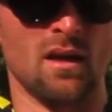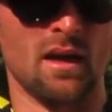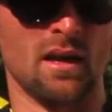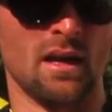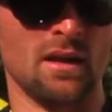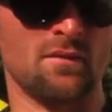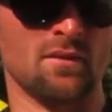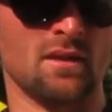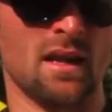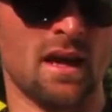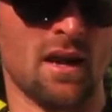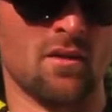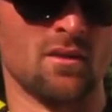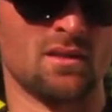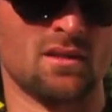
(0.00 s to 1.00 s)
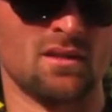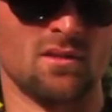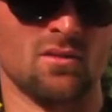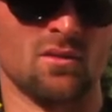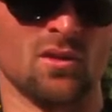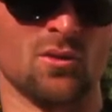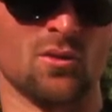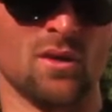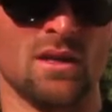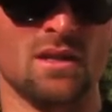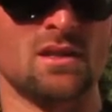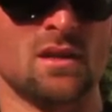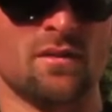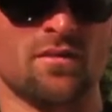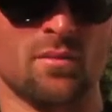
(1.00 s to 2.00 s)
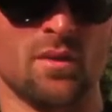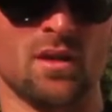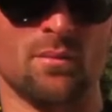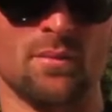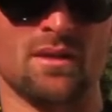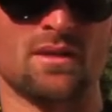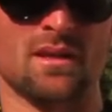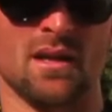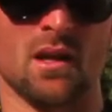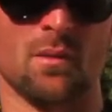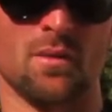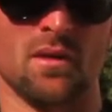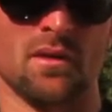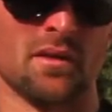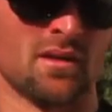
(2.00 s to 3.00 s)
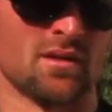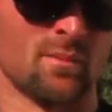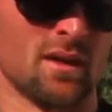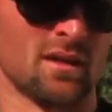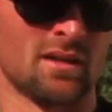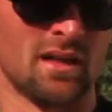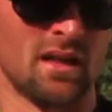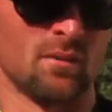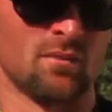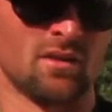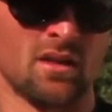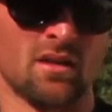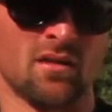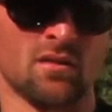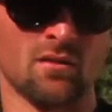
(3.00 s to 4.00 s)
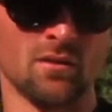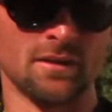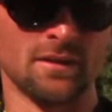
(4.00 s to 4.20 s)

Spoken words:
And even now, it's still a little easier for me to be set up here because my team's here.